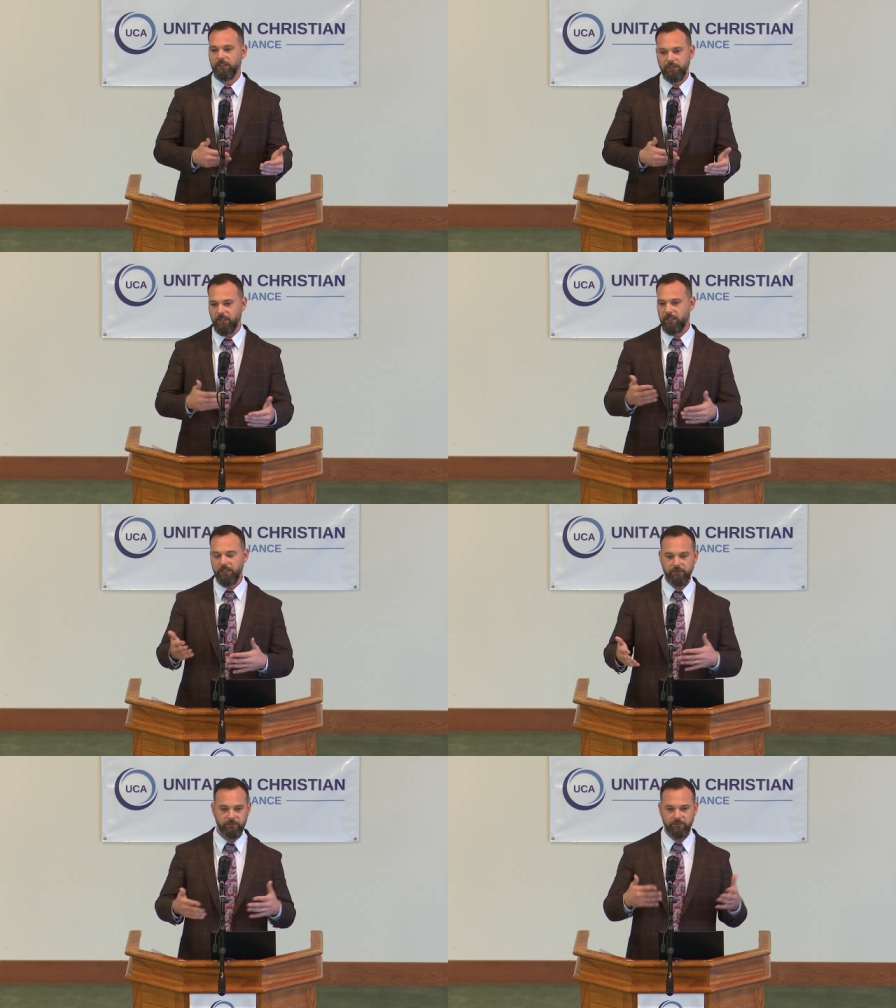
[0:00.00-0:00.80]

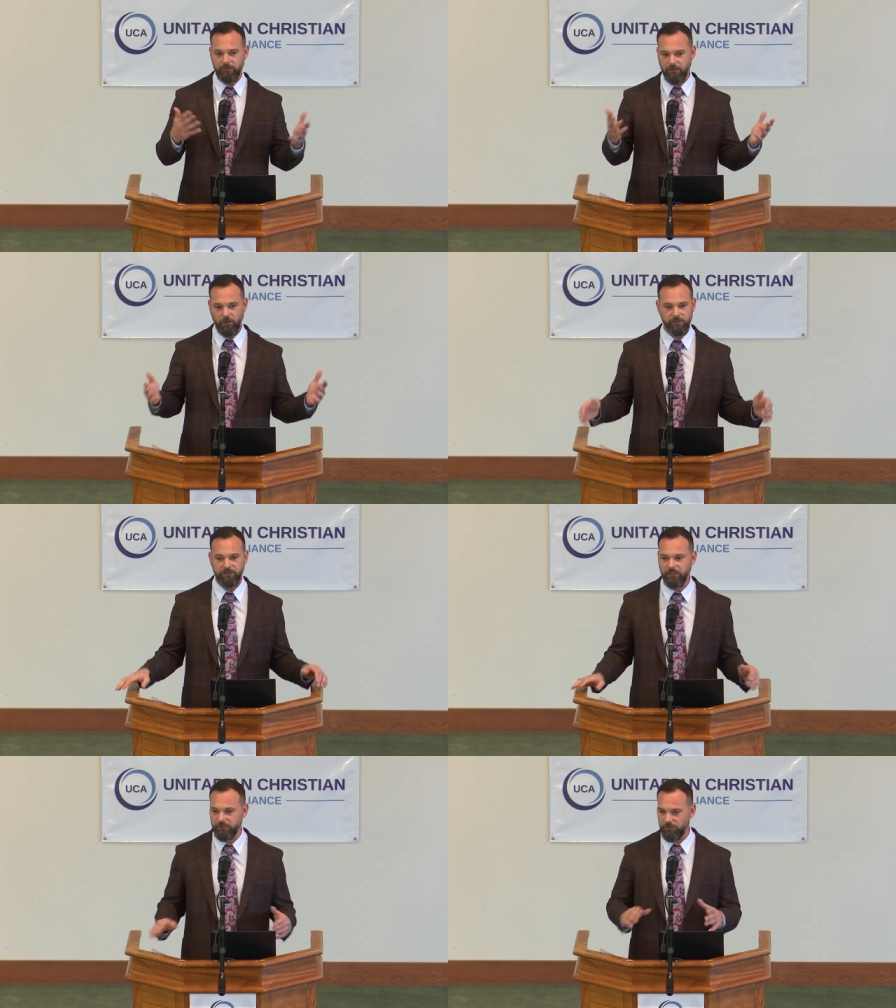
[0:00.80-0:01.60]
not
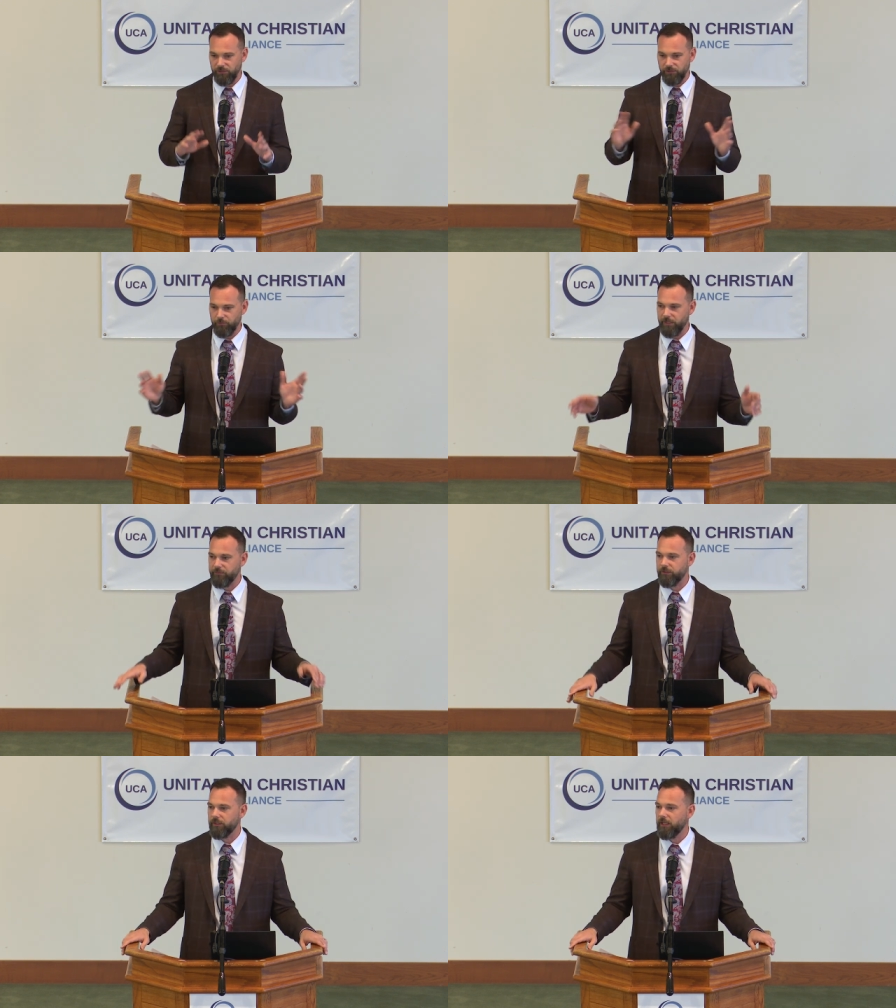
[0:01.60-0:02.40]
coessential or
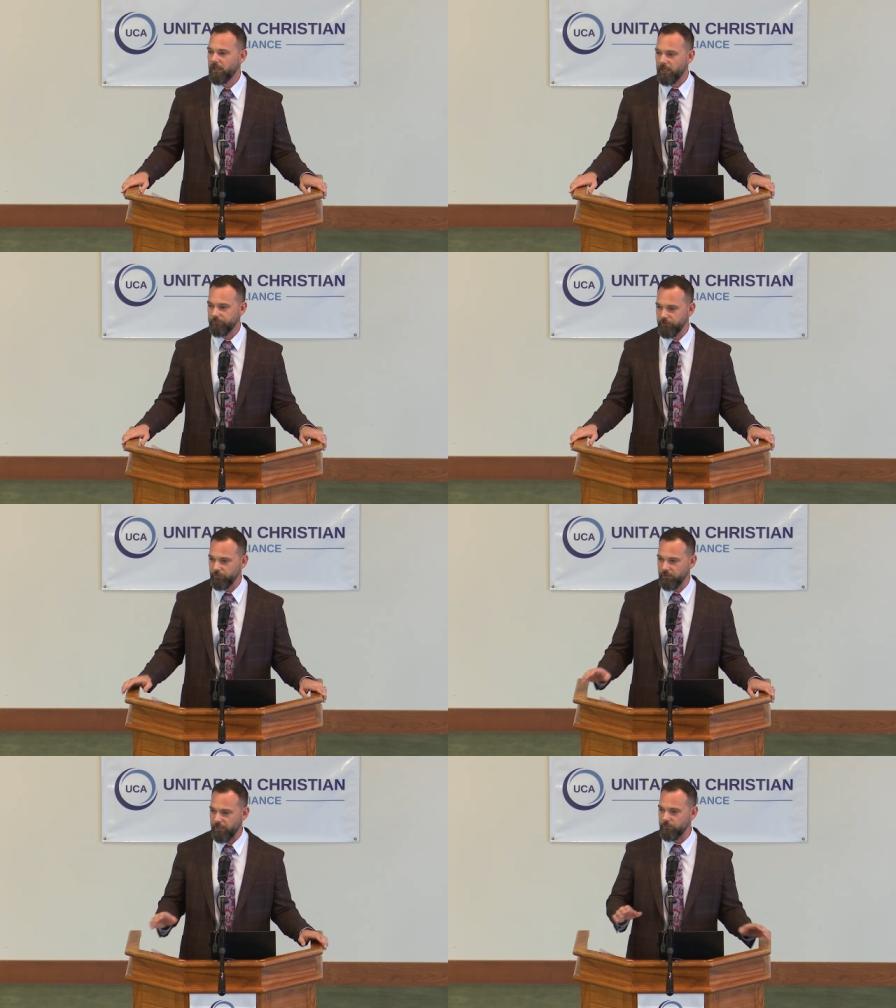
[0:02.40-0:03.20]
whatever
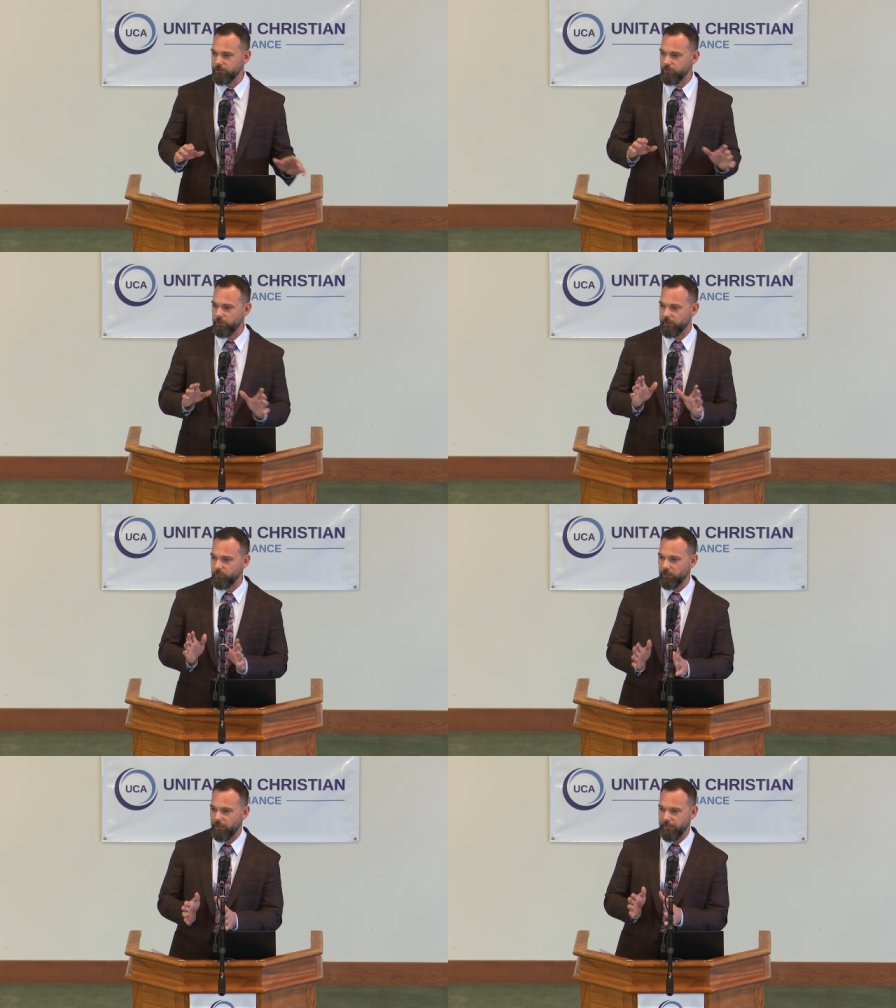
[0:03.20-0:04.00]
highfalutin language you want
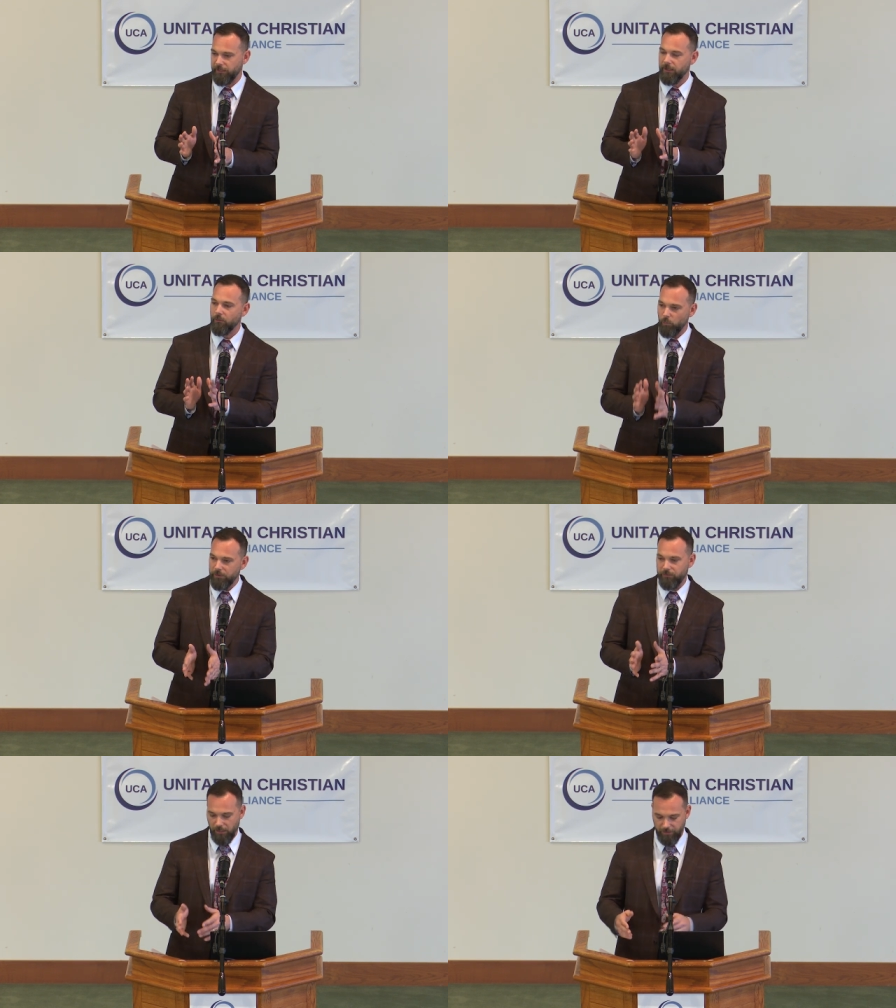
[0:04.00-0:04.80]
to put on it
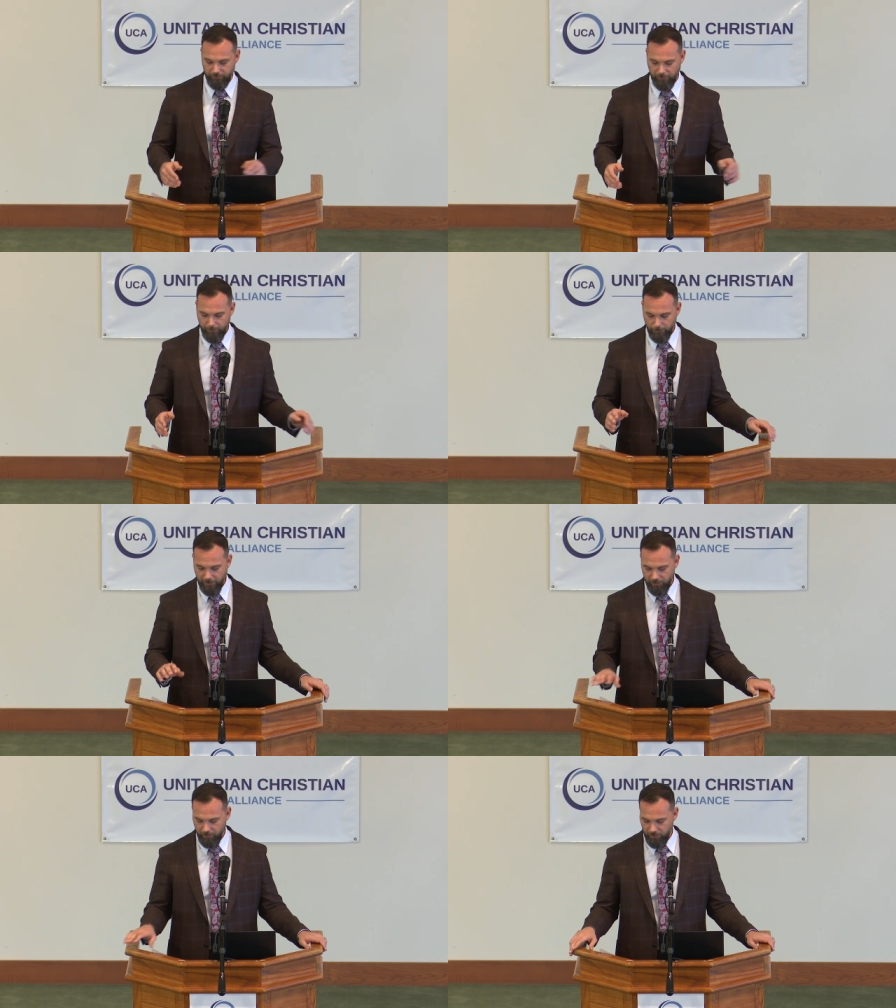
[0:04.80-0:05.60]
with God
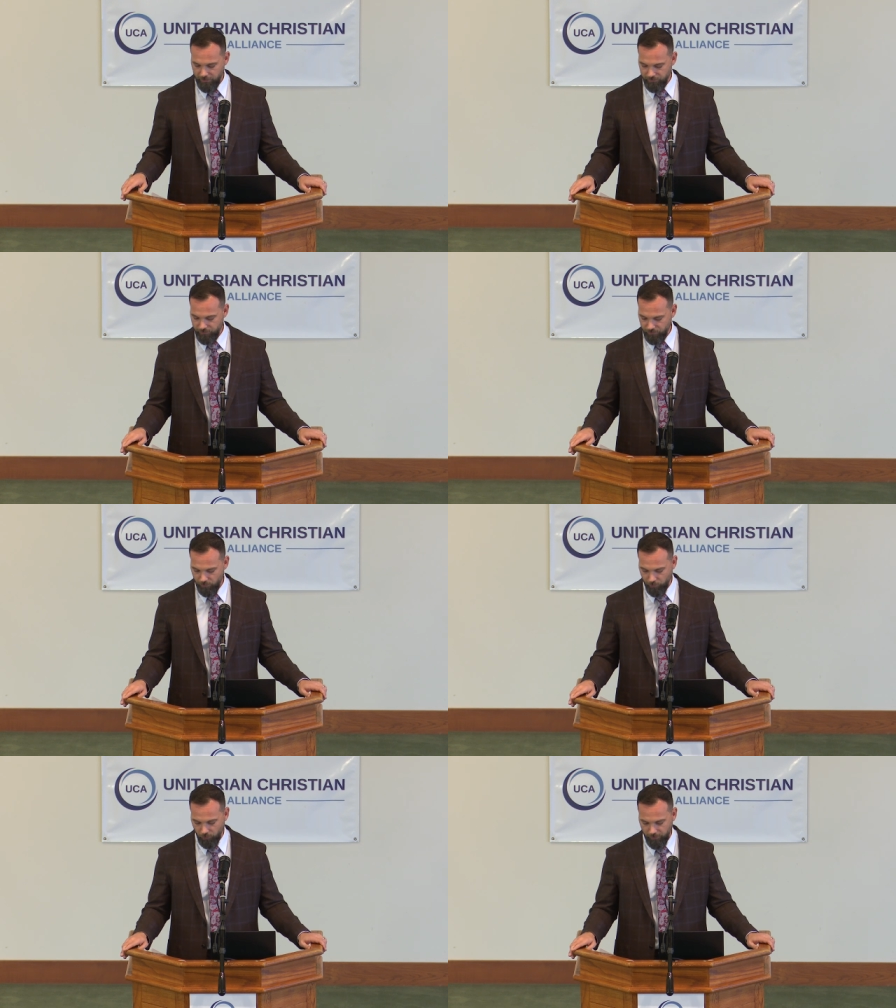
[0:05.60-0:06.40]
that he is
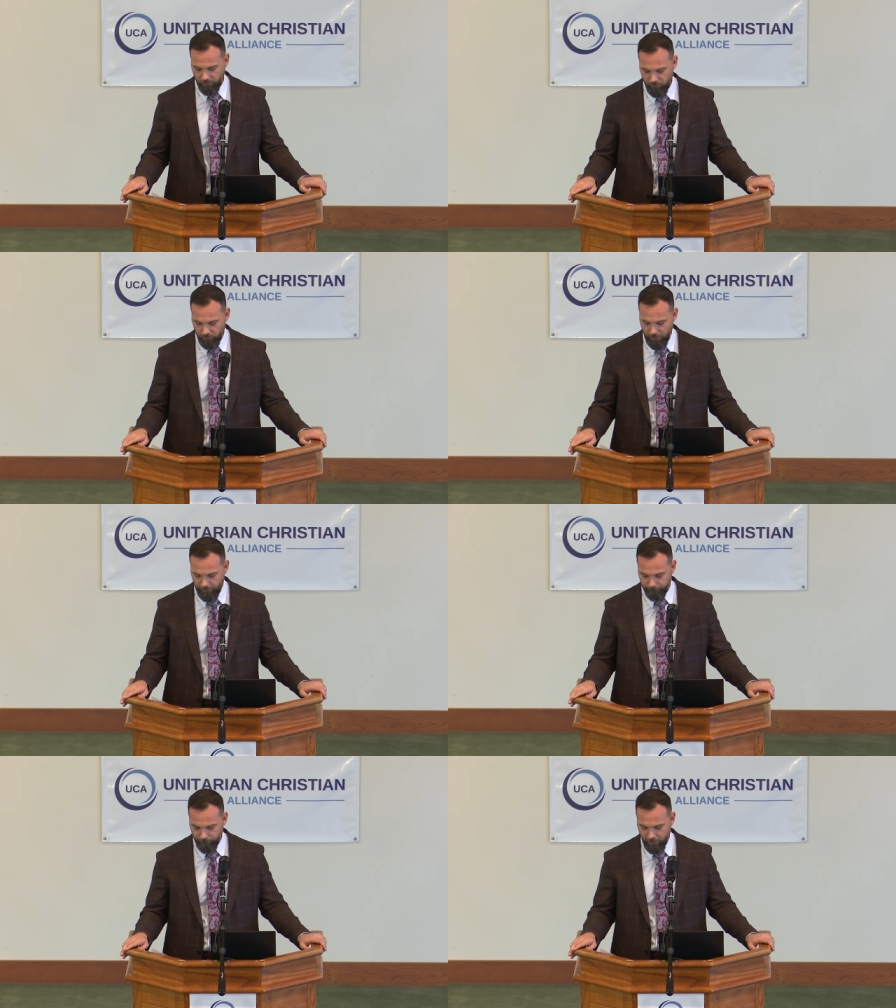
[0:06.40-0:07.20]
subordinate to
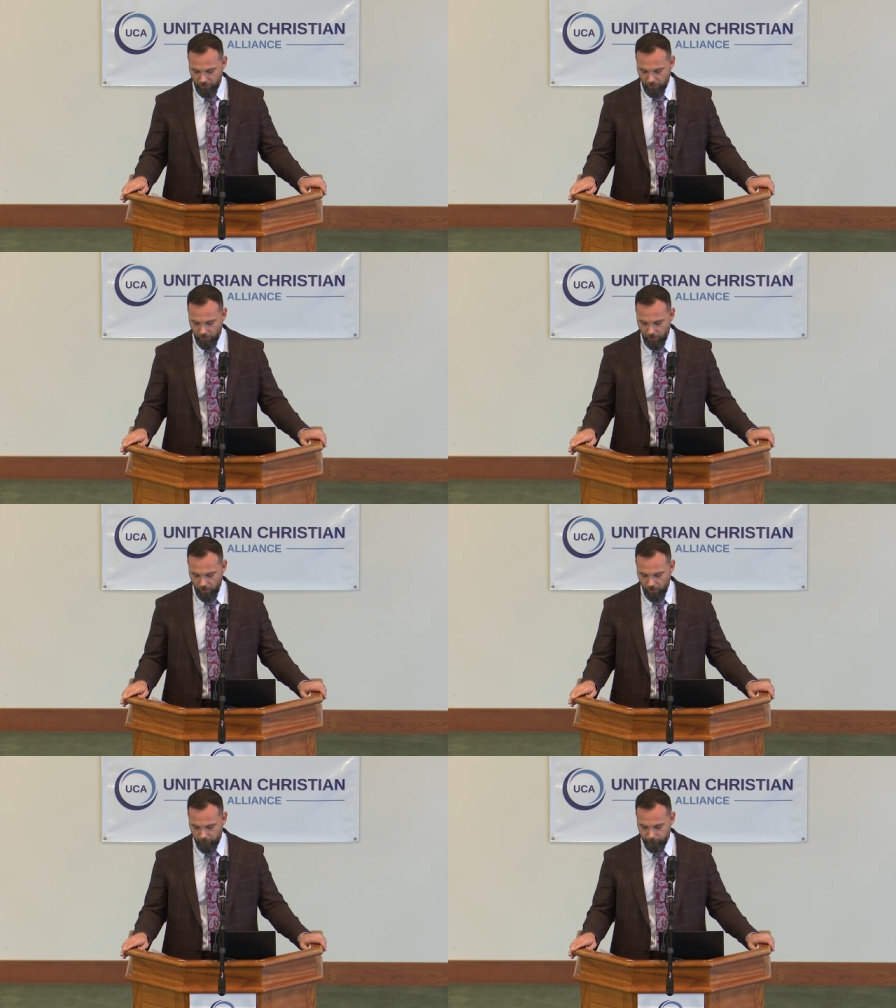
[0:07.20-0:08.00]
God.
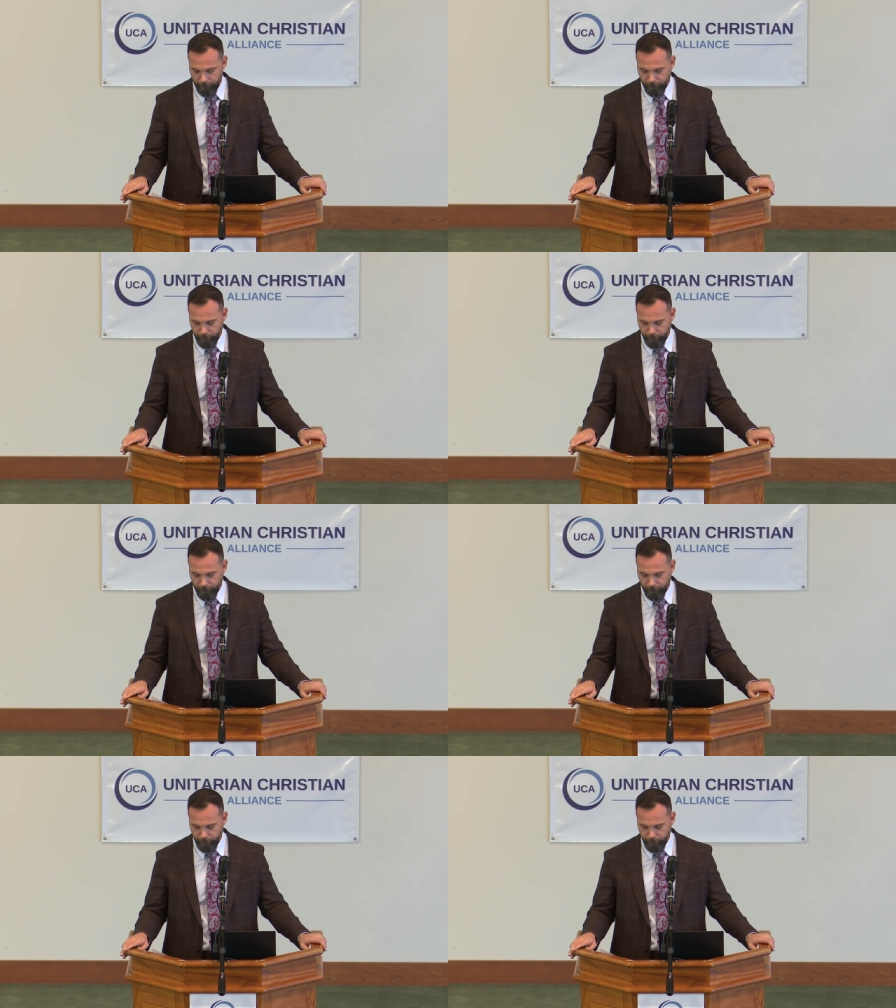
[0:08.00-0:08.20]
Um,